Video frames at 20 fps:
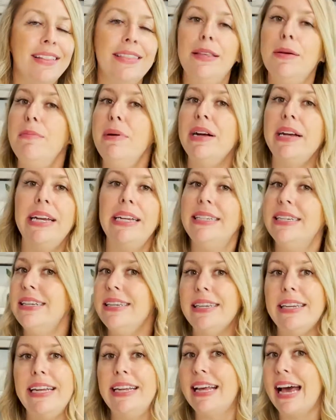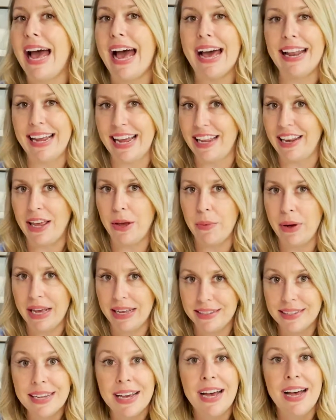The monkey didn't need a hat
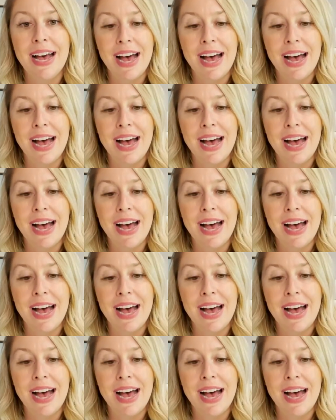anyways.